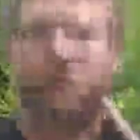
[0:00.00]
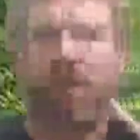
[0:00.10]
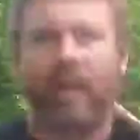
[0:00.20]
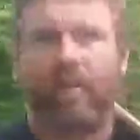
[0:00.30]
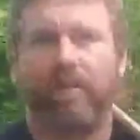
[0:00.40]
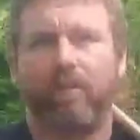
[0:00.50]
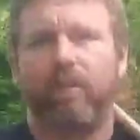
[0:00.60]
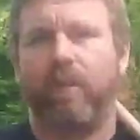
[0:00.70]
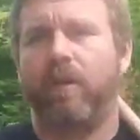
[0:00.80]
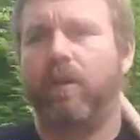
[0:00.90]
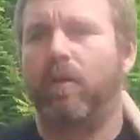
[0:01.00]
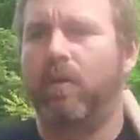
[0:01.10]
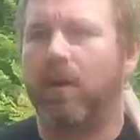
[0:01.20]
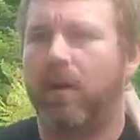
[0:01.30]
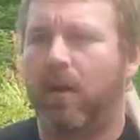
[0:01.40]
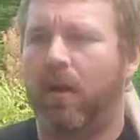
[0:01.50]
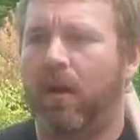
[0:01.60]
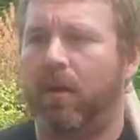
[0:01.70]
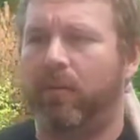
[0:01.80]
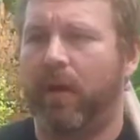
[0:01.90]
so today's video
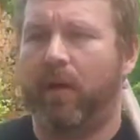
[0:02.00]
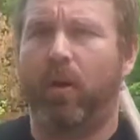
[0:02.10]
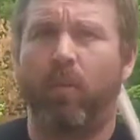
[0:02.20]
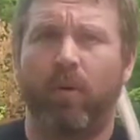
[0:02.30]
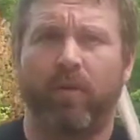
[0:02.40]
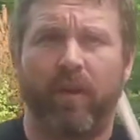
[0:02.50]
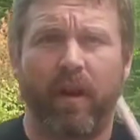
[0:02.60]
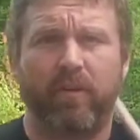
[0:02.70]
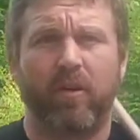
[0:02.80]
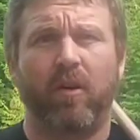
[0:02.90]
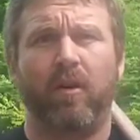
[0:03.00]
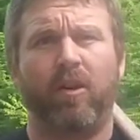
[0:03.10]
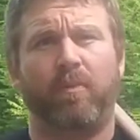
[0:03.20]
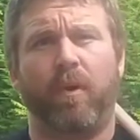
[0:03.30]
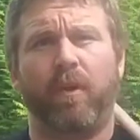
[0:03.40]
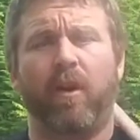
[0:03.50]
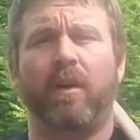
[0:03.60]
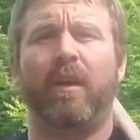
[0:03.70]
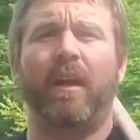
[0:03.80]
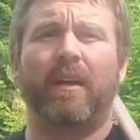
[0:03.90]
and homework from the Knights Hall as part of the
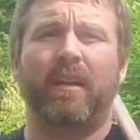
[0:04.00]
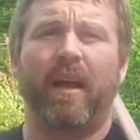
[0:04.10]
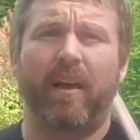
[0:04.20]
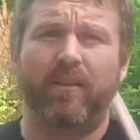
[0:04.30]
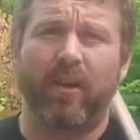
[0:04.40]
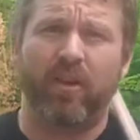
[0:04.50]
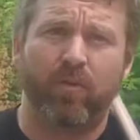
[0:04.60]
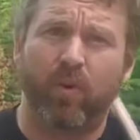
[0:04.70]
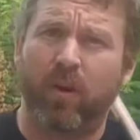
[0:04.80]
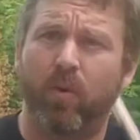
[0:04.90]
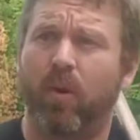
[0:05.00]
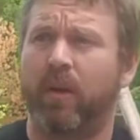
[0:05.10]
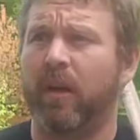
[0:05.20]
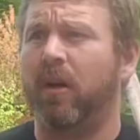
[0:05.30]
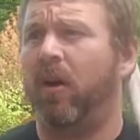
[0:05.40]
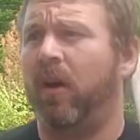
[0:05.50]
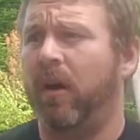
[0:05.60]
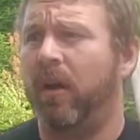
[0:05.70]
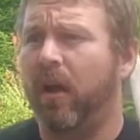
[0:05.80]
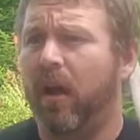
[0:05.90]
online class is really working
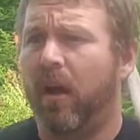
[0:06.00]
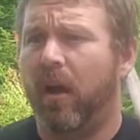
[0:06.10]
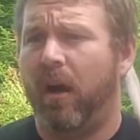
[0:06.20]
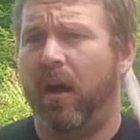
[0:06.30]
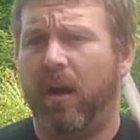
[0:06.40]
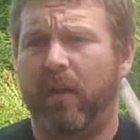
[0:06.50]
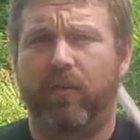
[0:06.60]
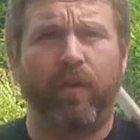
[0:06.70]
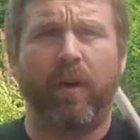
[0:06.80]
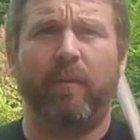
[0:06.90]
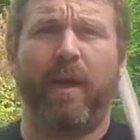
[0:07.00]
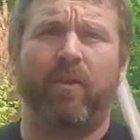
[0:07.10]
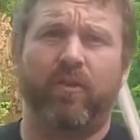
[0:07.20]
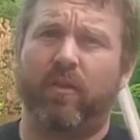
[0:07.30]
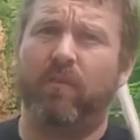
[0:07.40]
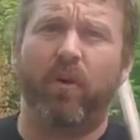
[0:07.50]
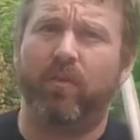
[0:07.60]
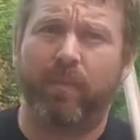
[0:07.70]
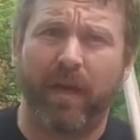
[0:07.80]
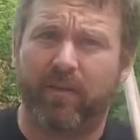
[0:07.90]
on the fundamentals of the
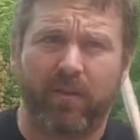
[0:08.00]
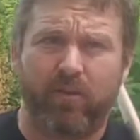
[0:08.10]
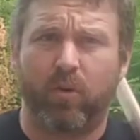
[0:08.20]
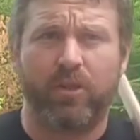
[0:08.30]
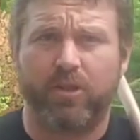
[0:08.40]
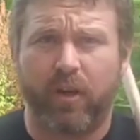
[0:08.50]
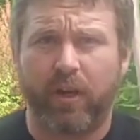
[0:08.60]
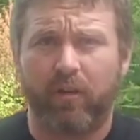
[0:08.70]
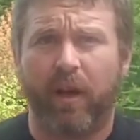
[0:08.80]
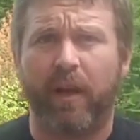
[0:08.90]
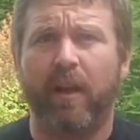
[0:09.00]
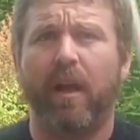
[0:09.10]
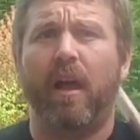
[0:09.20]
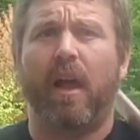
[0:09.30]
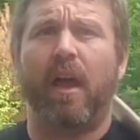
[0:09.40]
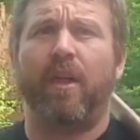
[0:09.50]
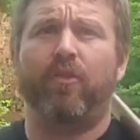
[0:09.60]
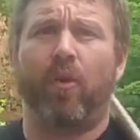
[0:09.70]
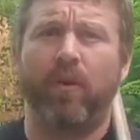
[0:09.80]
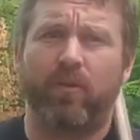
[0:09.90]
most basic sword strike, right? And
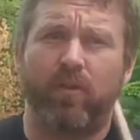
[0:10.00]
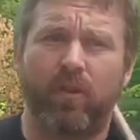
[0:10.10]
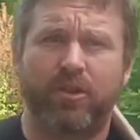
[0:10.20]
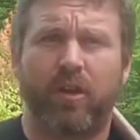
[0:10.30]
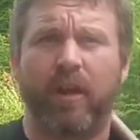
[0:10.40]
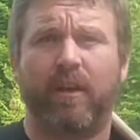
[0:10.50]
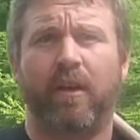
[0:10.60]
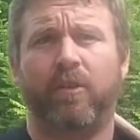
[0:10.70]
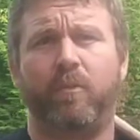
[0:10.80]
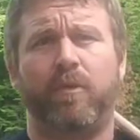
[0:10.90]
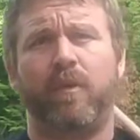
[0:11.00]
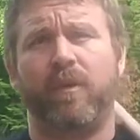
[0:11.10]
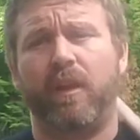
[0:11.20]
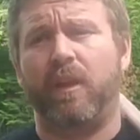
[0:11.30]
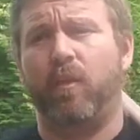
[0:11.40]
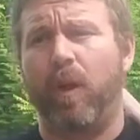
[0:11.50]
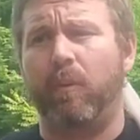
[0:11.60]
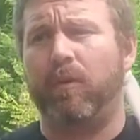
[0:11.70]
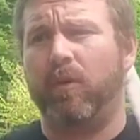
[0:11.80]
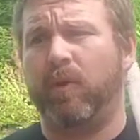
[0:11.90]
throwing the sword strike specifically the way
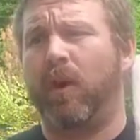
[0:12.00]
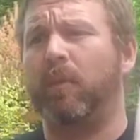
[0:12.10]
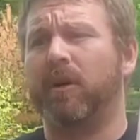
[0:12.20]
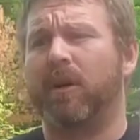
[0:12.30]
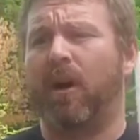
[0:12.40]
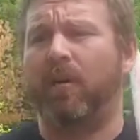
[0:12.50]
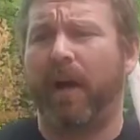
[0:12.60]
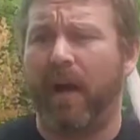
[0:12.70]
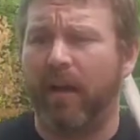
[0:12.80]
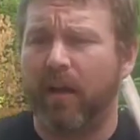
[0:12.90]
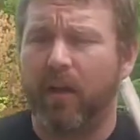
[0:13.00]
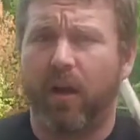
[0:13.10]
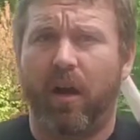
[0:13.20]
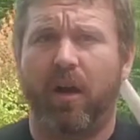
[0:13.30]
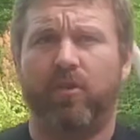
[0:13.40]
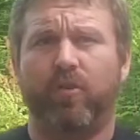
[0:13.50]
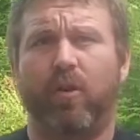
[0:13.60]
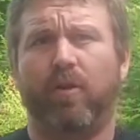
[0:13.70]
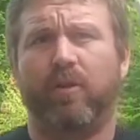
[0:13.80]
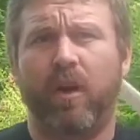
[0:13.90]
we do in armored combat
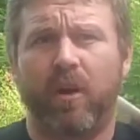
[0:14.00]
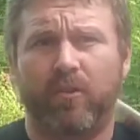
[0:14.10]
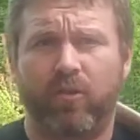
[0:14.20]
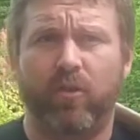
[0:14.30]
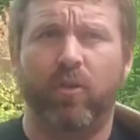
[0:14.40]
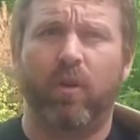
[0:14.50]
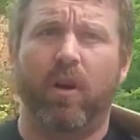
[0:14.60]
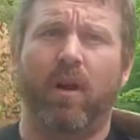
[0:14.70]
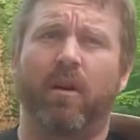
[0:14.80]
so as not to